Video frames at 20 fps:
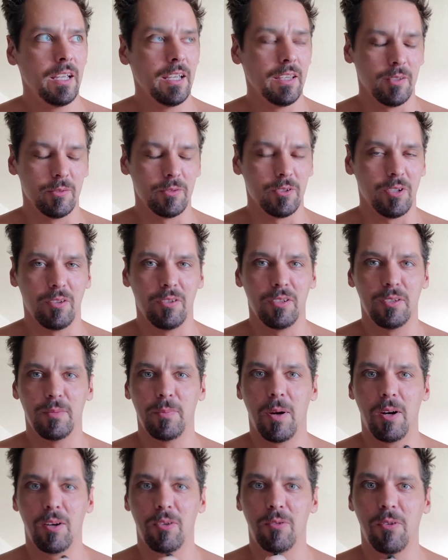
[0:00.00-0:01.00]
there was all these
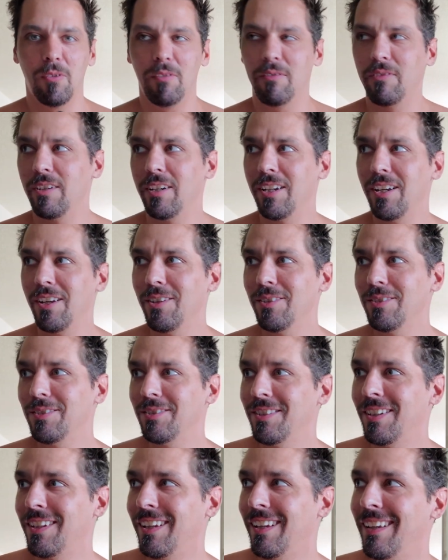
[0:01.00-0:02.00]
parkour
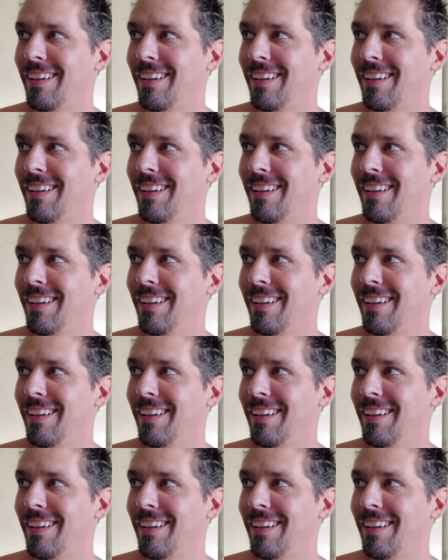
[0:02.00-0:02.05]
videos.